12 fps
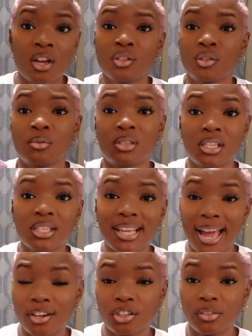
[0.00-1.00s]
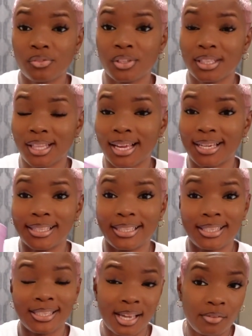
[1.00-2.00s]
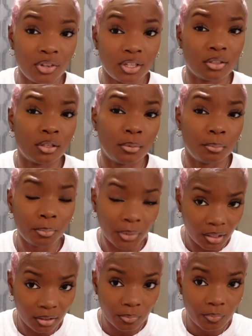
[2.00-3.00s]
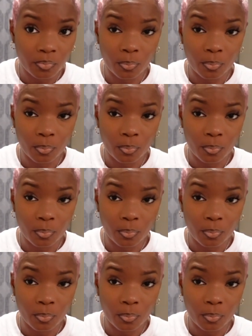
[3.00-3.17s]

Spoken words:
So this actually fits like a 7 to me.